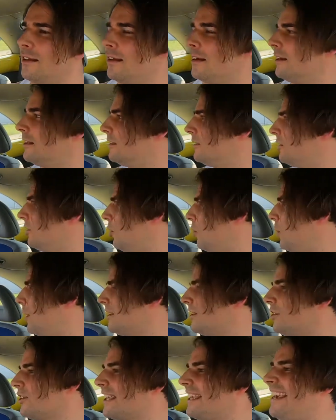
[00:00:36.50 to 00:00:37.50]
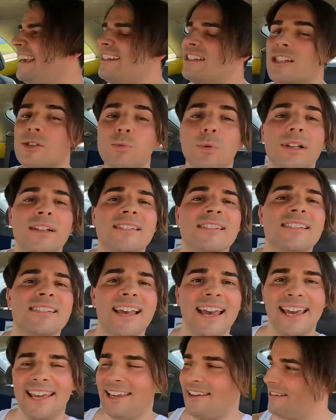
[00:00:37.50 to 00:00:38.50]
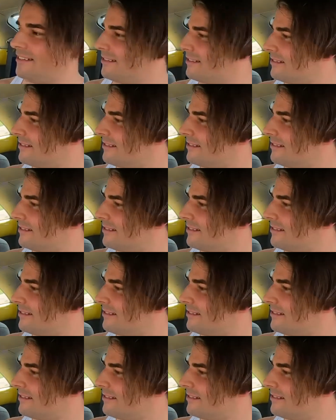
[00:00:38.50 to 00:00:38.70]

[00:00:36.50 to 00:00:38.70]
And you know what your kids will say?